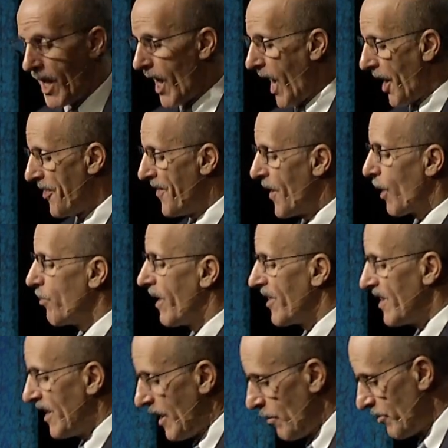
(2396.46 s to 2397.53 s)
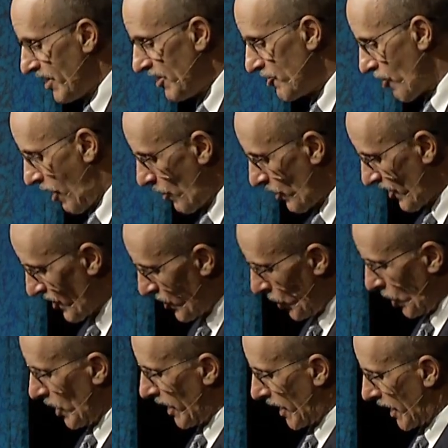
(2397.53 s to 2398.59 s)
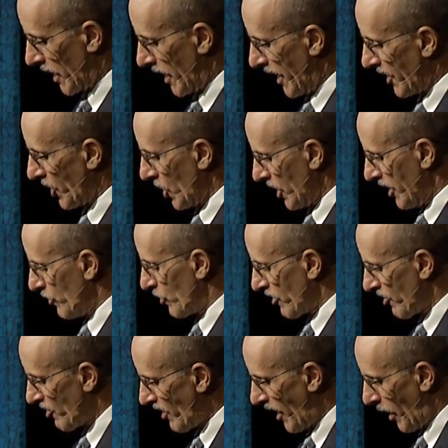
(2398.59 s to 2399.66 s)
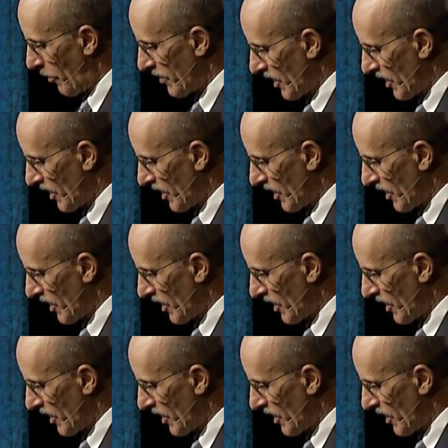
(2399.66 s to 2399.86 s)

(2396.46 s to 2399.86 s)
and there by the empty jar was the lid, and the lid was stamped